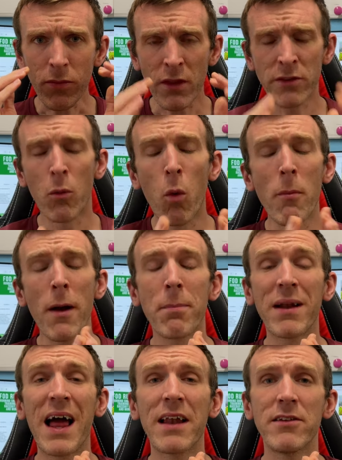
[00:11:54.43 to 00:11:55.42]
So what my
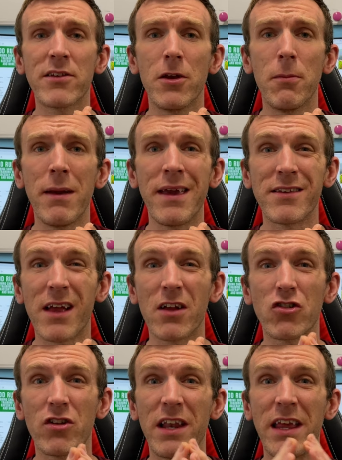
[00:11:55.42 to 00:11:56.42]
plan is going to be is
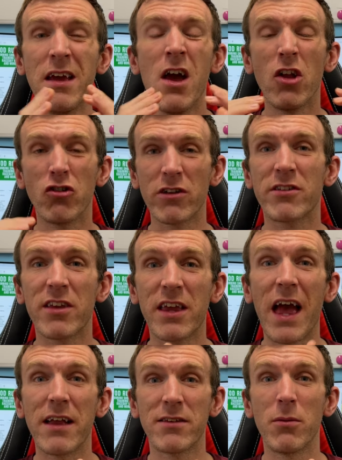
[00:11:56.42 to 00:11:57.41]
actually just to
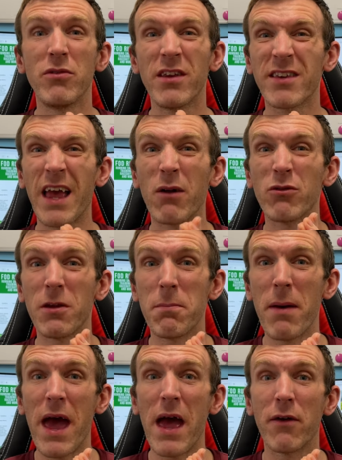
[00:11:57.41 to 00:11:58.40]
get some discounted
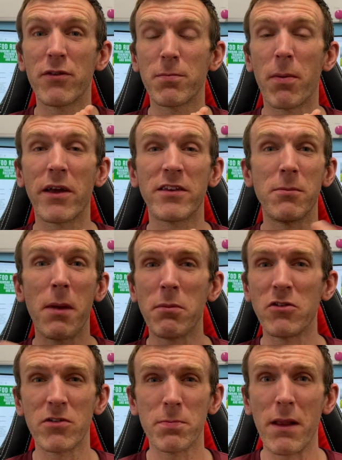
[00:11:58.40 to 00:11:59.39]
pair of spikes and maybe
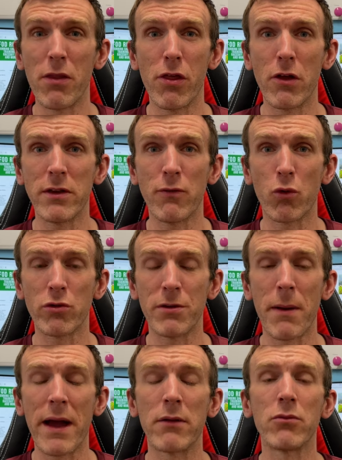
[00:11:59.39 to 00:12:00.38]
just spend
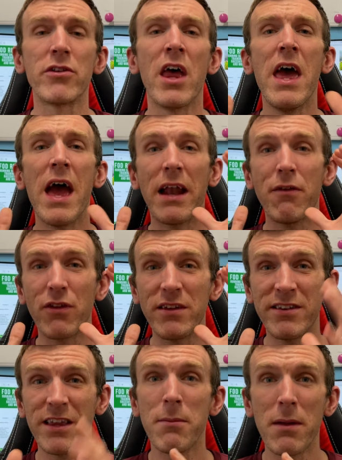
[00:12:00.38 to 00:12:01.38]
£30-40. And if they
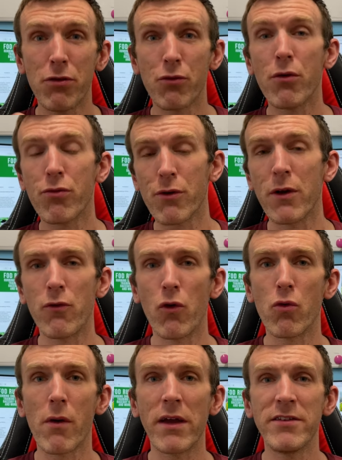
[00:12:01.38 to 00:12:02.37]
see me through three or
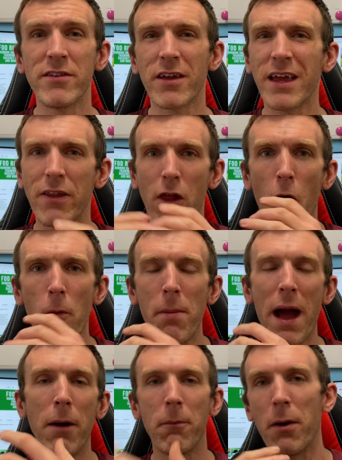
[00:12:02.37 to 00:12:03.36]
four races, I get the whole
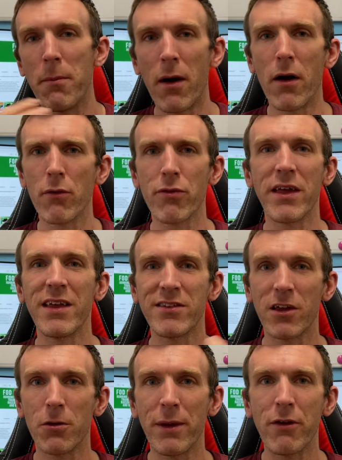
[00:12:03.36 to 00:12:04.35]
pound per mile thing isn't going to be